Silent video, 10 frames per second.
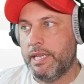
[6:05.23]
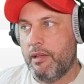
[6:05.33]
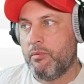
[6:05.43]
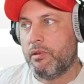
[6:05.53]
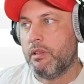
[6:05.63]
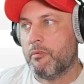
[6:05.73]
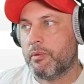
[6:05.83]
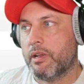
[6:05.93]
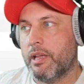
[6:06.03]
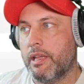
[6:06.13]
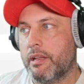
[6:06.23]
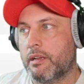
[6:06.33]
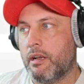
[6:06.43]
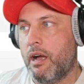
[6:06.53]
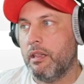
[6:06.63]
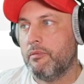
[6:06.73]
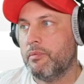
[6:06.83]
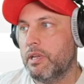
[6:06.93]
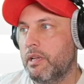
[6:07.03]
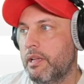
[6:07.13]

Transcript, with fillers: table, I'm gonna add a column